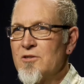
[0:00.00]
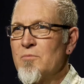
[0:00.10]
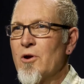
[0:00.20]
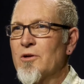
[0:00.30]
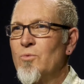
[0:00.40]
of the
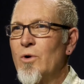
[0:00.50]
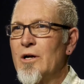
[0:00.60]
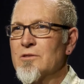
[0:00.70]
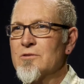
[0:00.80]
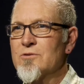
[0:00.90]
American
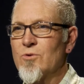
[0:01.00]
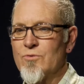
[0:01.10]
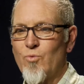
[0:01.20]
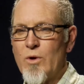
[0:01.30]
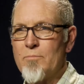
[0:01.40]
West sort
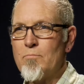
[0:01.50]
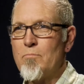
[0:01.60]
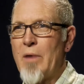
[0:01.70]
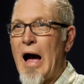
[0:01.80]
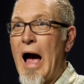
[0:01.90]
of
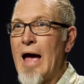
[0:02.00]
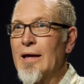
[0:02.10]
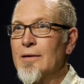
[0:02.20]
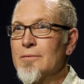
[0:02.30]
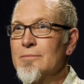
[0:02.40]
went
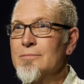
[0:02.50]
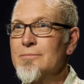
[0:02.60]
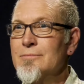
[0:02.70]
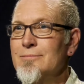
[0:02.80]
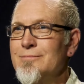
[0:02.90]
by
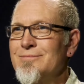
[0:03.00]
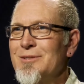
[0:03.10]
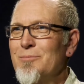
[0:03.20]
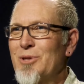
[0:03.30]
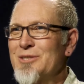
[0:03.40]

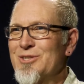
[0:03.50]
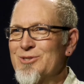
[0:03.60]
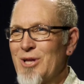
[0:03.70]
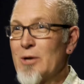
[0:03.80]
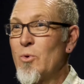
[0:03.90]

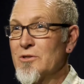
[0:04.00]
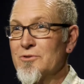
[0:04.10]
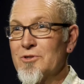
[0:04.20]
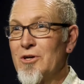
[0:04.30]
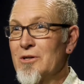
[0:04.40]
places like
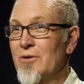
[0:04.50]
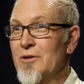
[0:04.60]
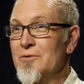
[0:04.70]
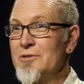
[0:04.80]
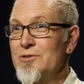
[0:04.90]
western
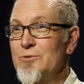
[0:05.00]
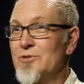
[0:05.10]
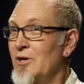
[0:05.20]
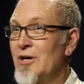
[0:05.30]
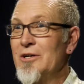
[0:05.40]
Colorado and
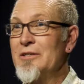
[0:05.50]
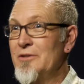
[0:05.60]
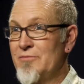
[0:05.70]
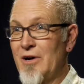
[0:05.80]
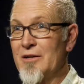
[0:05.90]
Utah and
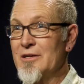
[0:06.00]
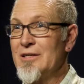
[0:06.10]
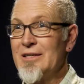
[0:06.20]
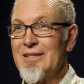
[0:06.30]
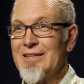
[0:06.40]
Nevada.
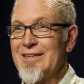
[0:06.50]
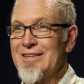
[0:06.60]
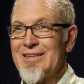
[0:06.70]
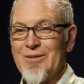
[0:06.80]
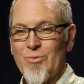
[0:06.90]

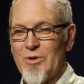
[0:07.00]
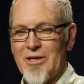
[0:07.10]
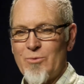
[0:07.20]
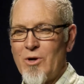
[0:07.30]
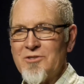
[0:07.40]

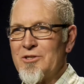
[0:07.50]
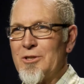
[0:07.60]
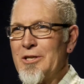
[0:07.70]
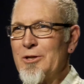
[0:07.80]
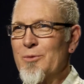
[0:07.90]
It wasn't a
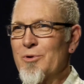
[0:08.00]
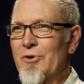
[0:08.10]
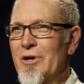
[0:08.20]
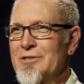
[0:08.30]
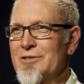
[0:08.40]
linear
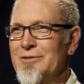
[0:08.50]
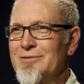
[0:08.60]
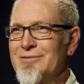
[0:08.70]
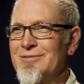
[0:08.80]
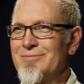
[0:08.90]

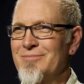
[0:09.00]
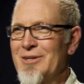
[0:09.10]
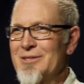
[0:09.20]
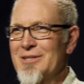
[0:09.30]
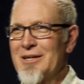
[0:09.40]
progression. By
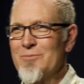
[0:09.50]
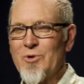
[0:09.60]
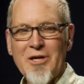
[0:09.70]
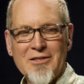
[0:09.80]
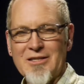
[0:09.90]
the time
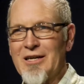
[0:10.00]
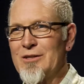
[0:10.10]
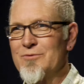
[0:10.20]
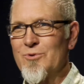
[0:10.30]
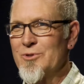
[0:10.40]
we got to
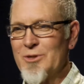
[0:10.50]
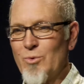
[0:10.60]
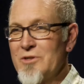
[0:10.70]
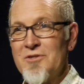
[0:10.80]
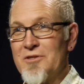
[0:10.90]
California, it
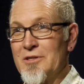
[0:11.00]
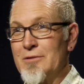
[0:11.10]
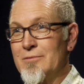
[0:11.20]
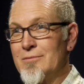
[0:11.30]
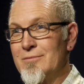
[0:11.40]
wasn't
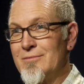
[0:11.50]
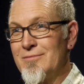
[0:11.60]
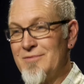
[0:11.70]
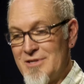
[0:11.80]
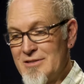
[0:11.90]
that
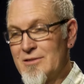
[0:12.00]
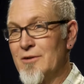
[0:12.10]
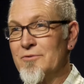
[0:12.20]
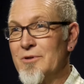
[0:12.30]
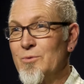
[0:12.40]
this
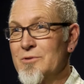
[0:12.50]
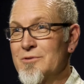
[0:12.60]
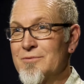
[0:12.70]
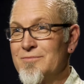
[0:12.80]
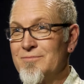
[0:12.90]
country
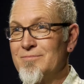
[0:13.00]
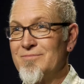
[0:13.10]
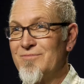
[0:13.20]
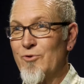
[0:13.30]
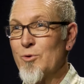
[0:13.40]
was
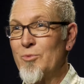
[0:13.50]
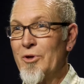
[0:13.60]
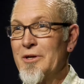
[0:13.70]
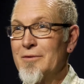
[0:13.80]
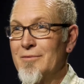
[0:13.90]

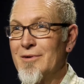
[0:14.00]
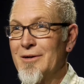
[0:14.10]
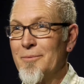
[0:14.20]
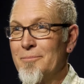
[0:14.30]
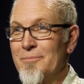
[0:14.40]
firmly
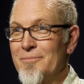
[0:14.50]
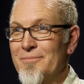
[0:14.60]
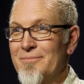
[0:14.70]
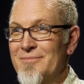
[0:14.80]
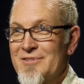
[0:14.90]

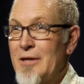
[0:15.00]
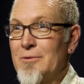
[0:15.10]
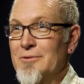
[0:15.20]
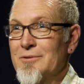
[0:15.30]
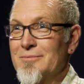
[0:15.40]
settled.